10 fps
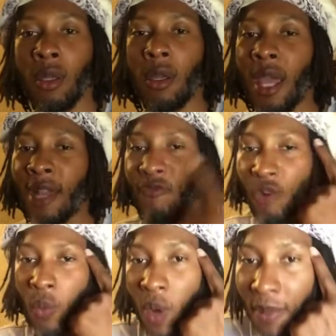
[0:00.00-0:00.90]
And for
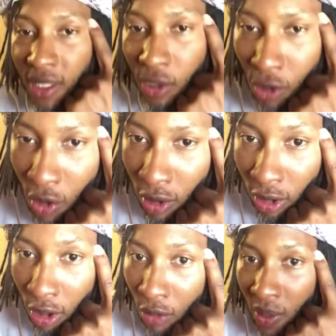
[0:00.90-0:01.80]
women to go
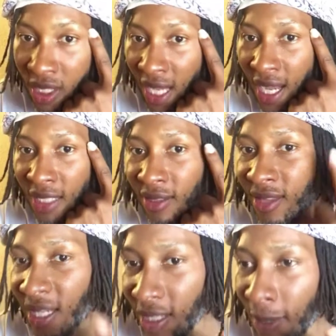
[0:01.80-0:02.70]
along with that kind of
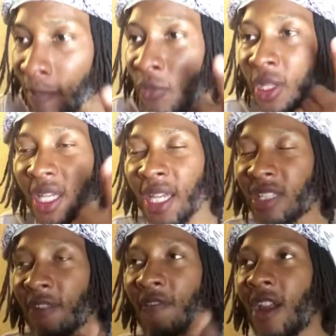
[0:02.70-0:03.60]
thinking is
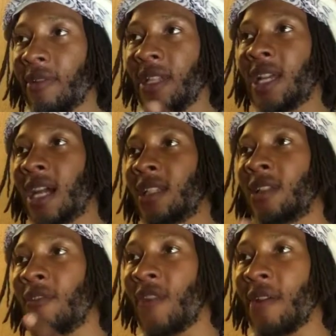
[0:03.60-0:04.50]
the
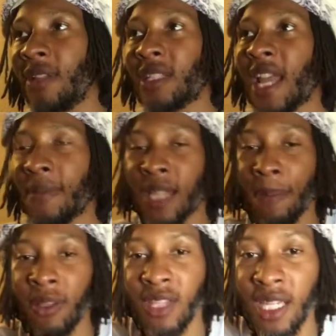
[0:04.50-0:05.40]
very same type
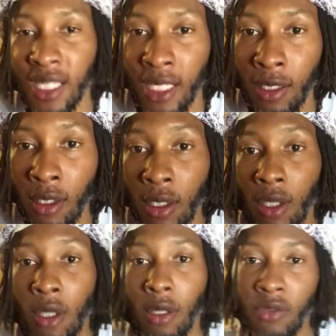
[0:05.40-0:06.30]
of thinking
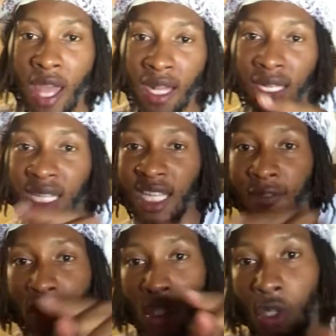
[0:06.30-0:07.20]
that
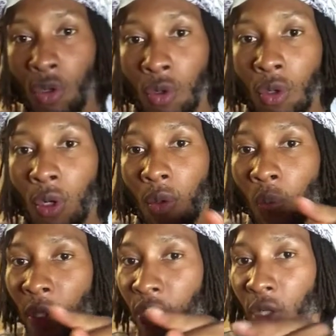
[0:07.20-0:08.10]
leaves you
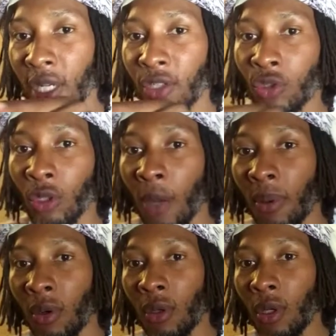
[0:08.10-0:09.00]
when you're in
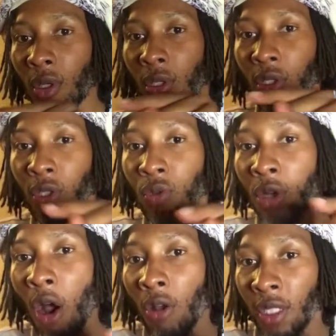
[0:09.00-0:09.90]
trouble, you
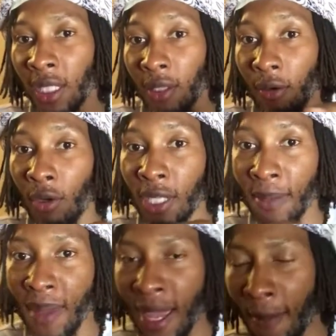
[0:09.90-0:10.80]
calling on a
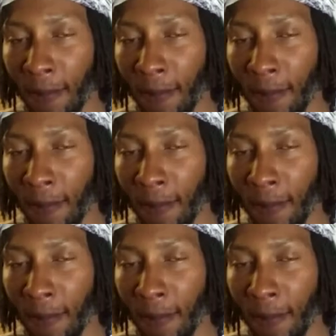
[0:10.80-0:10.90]
man.